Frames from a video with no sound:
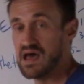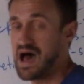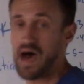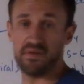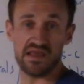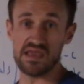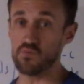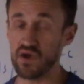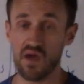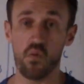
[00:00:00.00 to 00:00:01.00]
I'm gonna eat
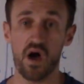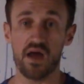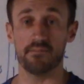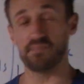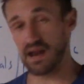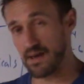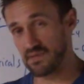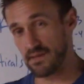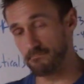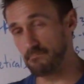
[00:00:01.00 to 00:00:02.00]
what I want, but I'm
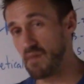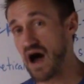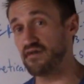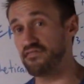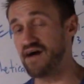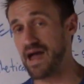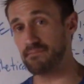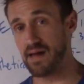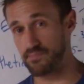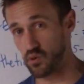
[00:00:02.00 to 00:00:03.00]
gonna modify
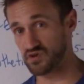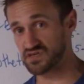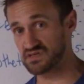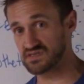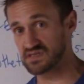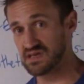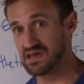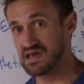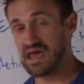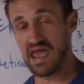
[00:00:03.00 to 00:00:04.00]
my portions,
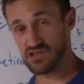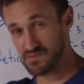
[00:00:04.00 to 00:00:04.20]
and you